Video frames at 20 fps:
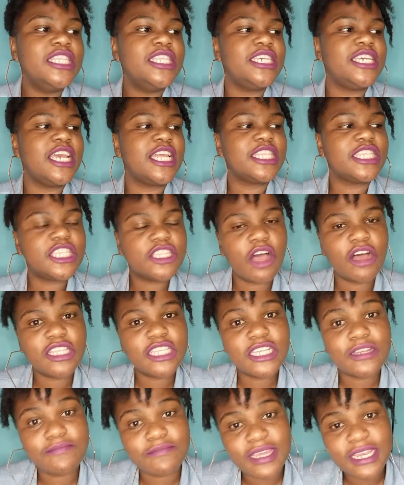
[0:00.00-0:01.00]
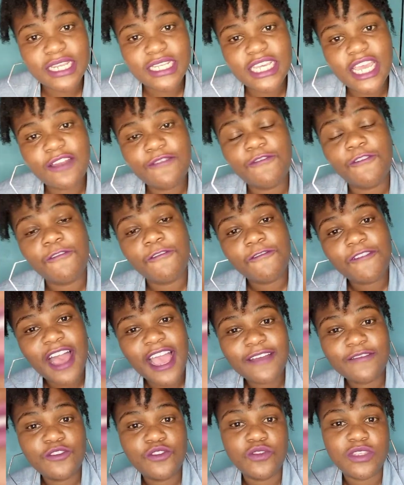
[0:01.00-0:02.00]
To get started, meditate for
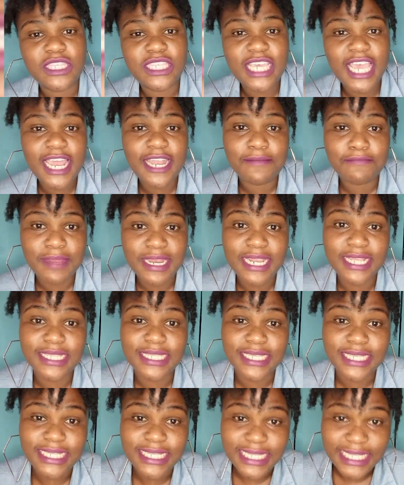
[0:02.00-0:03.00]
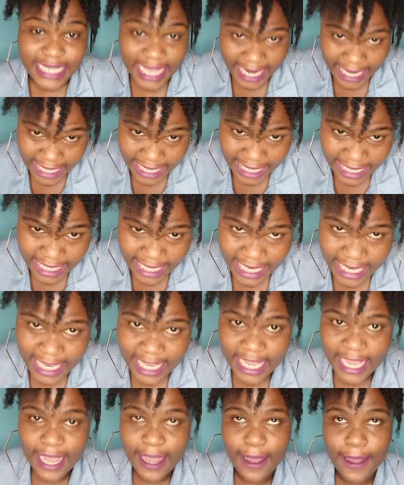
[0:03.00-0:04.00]
5 to 10 minutes daily
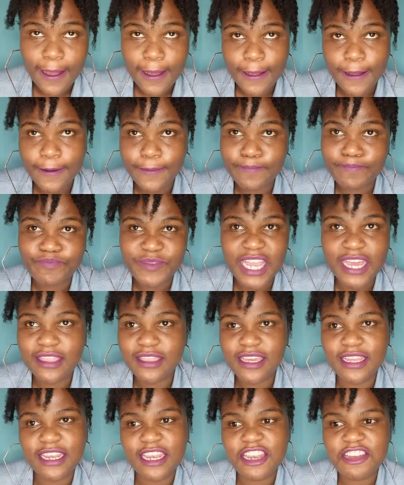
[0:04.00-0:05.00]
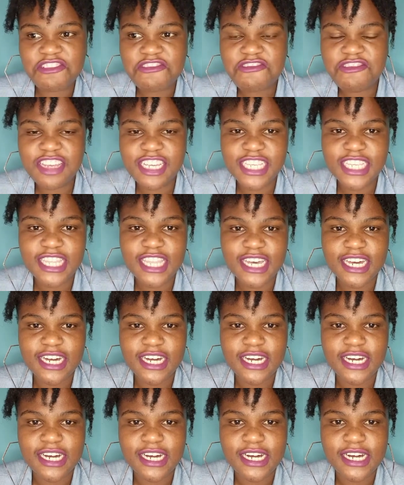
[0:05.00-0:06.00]
um, and then increase
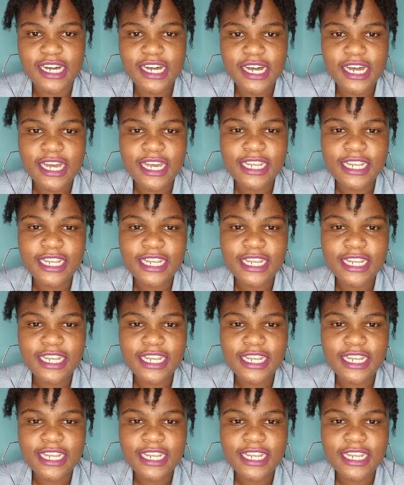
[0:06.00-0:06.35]
the